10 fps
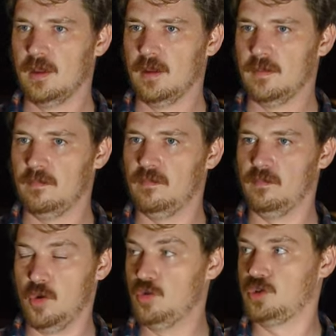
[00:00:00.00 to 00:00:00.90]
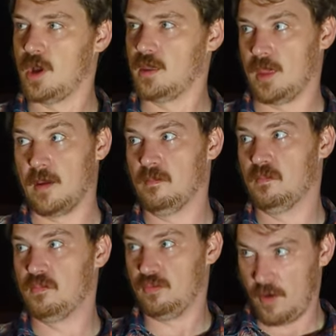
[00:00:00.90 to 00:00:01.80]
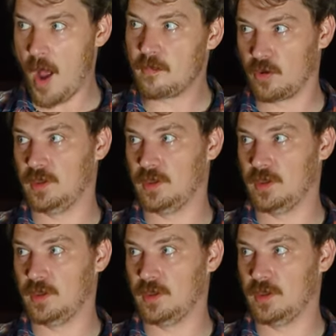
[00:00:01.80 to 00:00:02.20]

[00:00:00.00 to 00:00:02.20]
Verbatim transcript: moonshine, like properly Proper